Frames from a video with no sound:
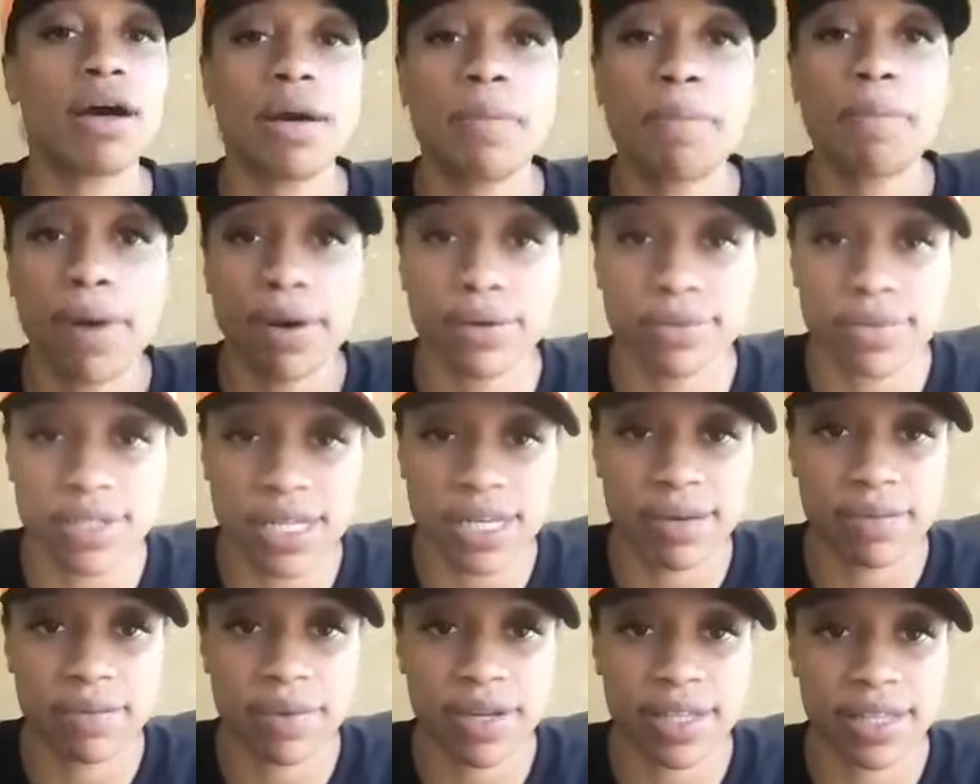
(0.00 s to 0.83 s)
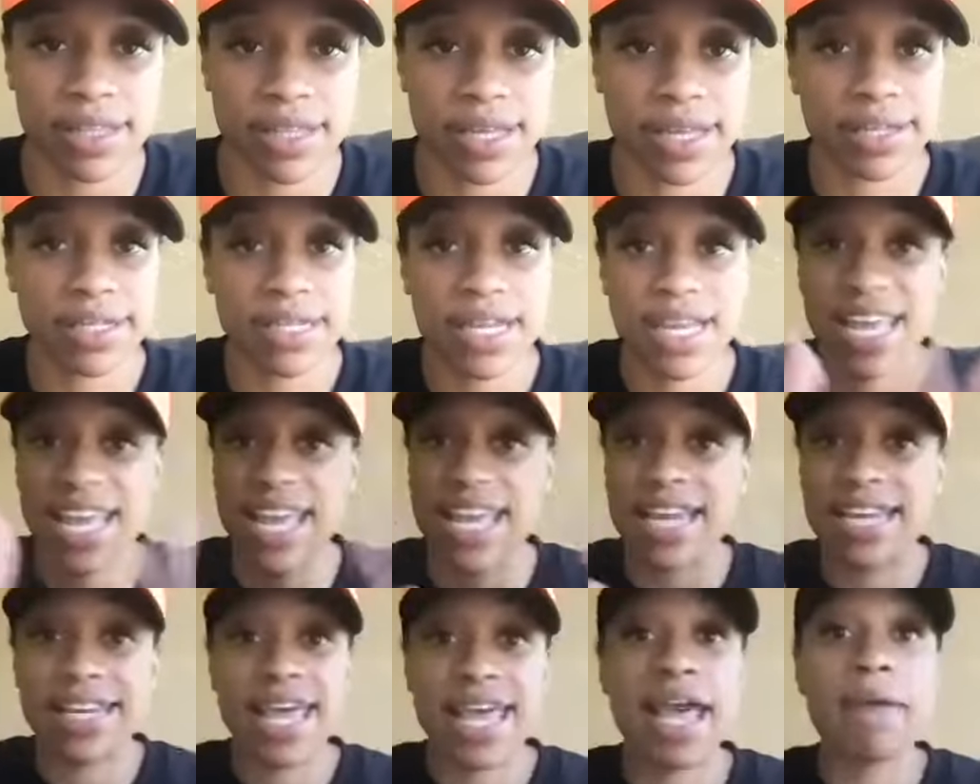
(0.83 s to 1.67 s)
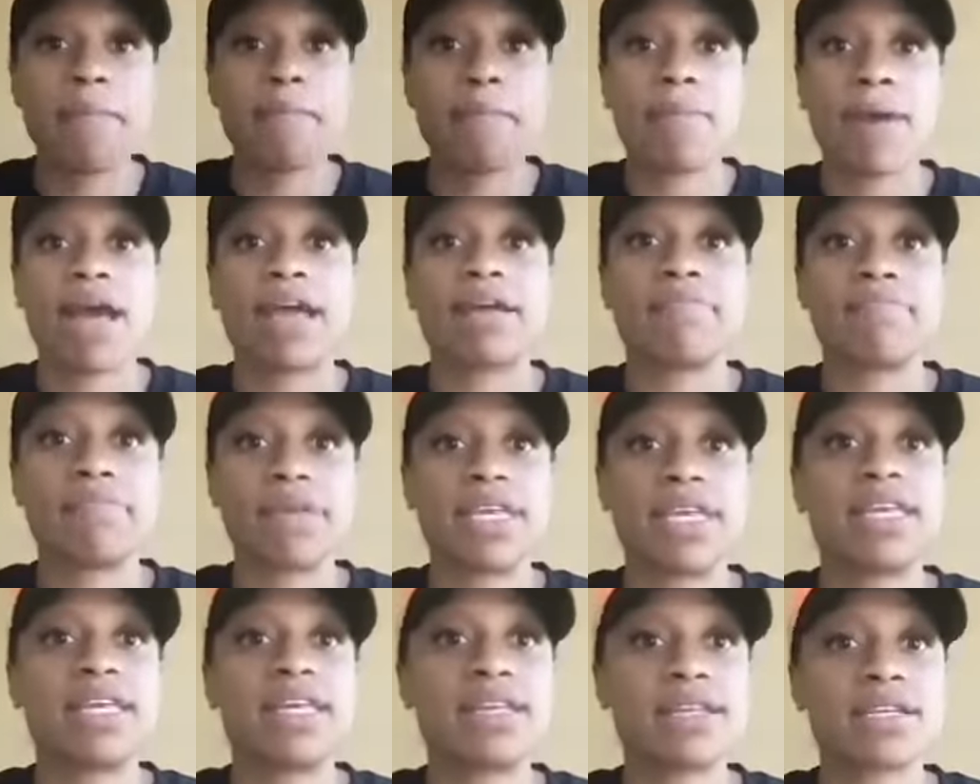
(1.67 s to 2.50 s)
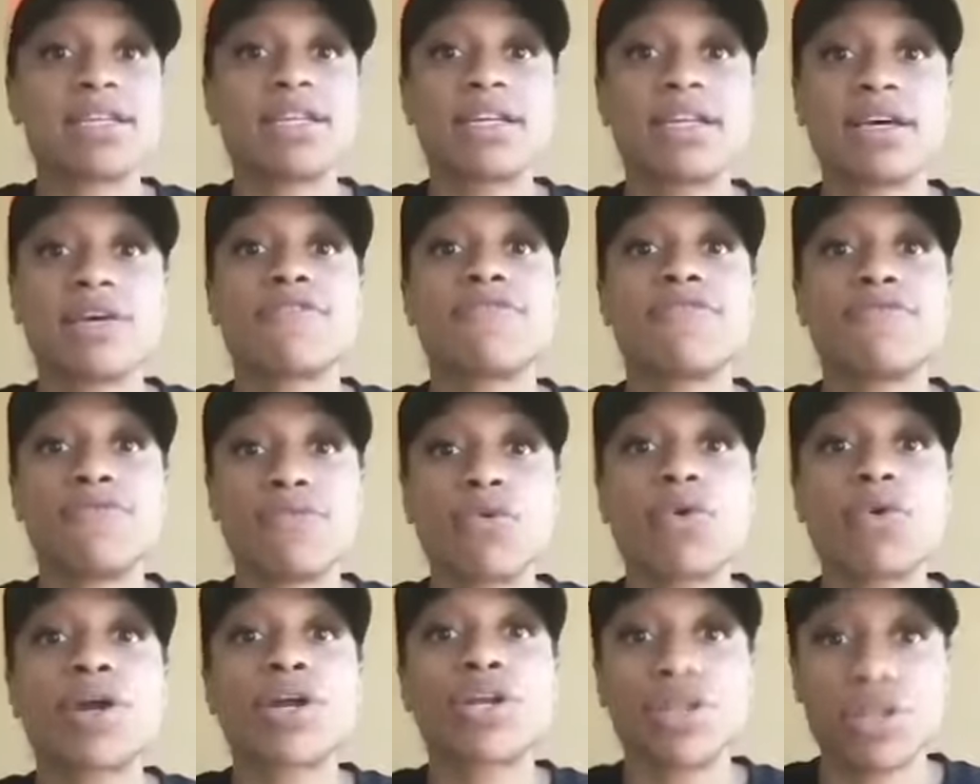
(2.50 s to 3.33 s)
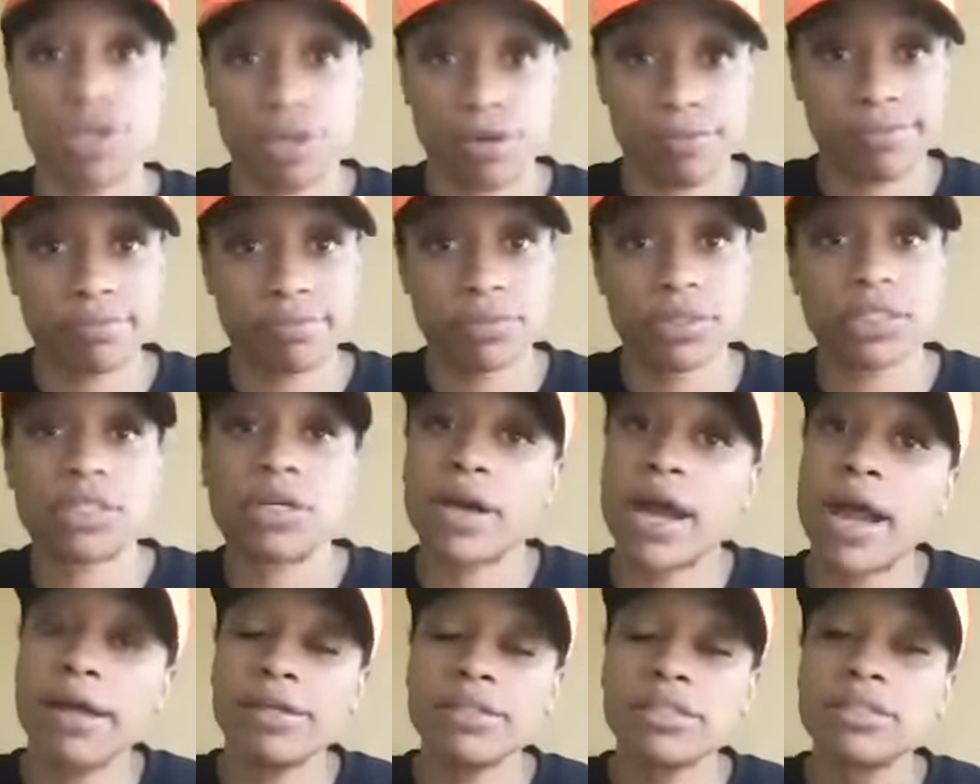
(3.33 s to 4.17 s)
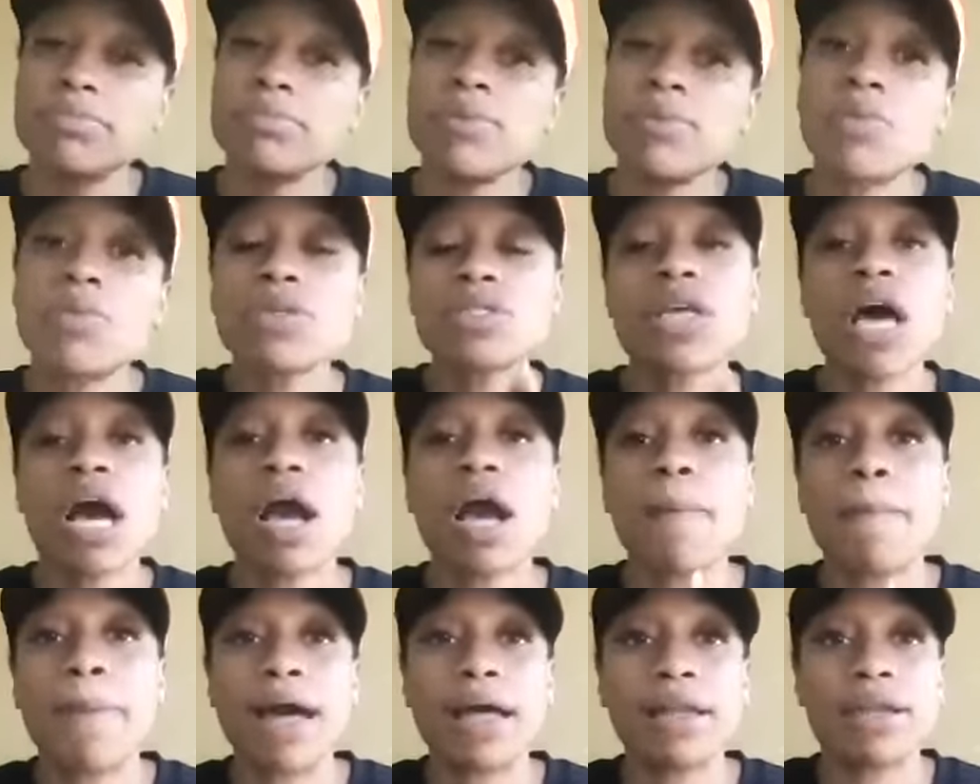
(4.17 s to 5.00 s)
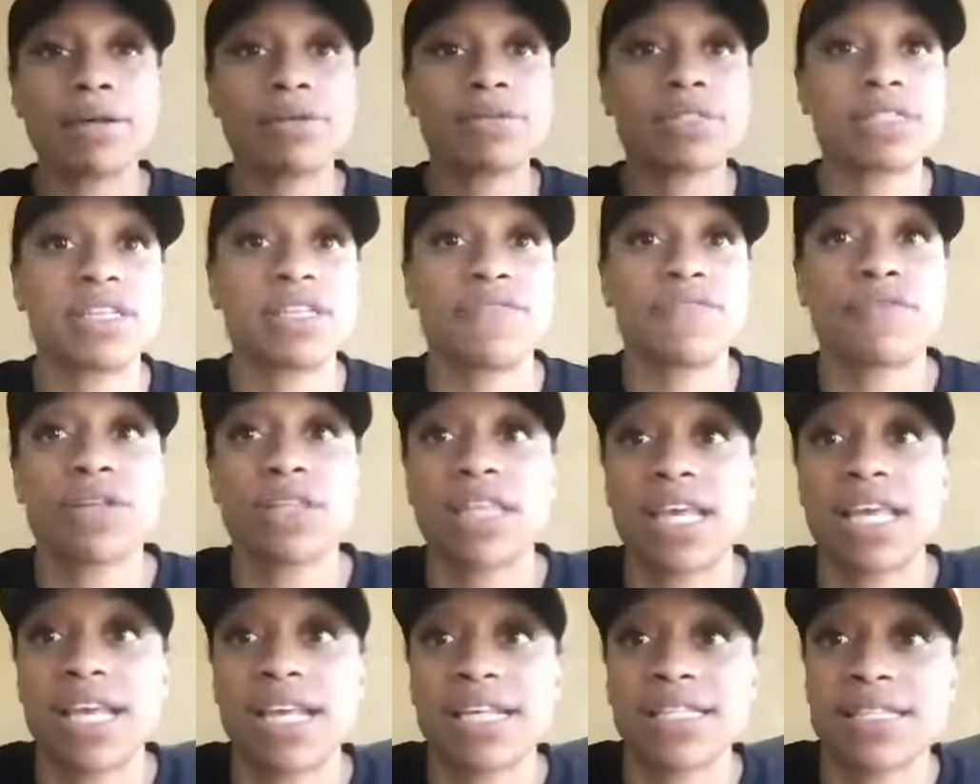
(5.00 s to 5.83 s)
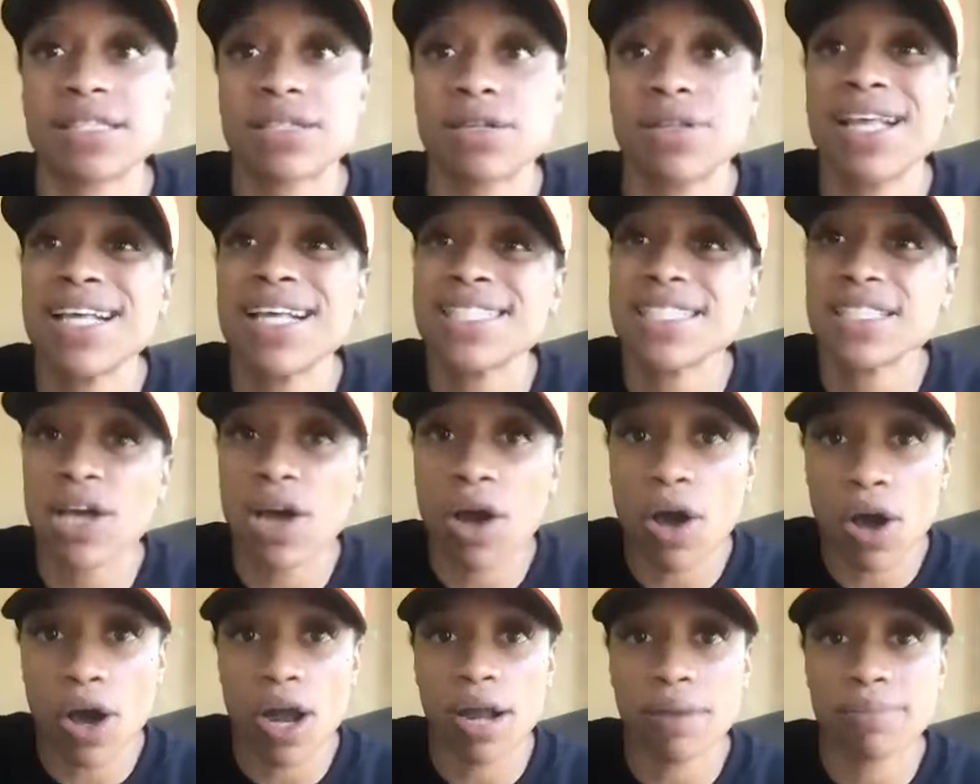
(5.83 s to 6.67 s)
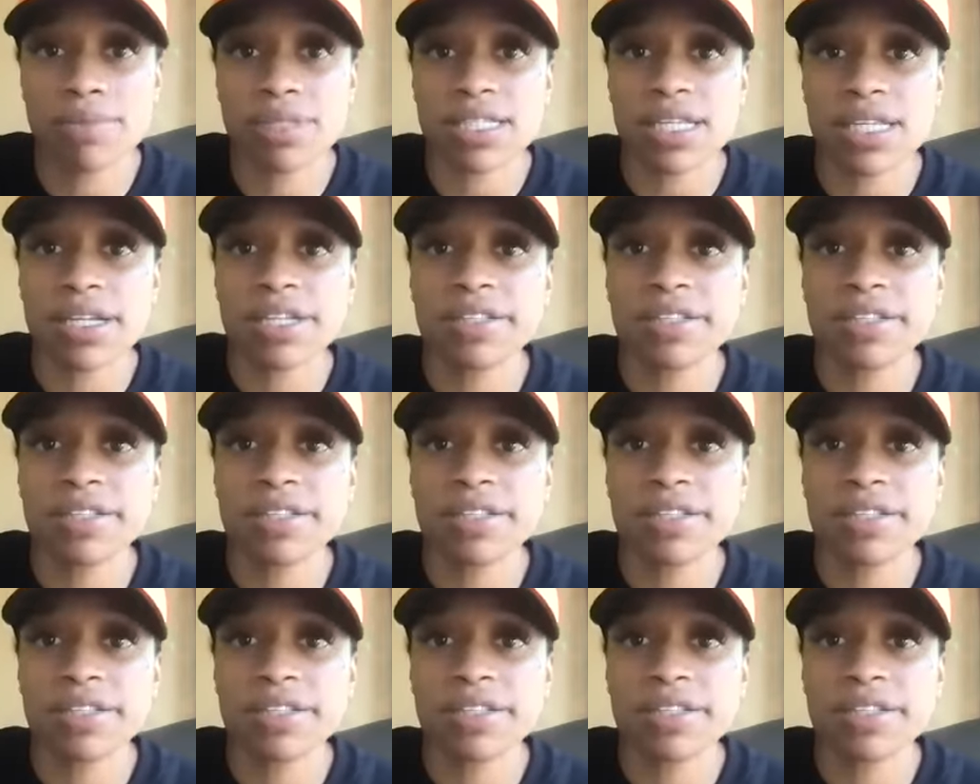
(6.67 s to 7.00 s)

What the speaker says: protein with it. And that might be good enough for you. Okay. But we'll talk about those different things. So that's carbs.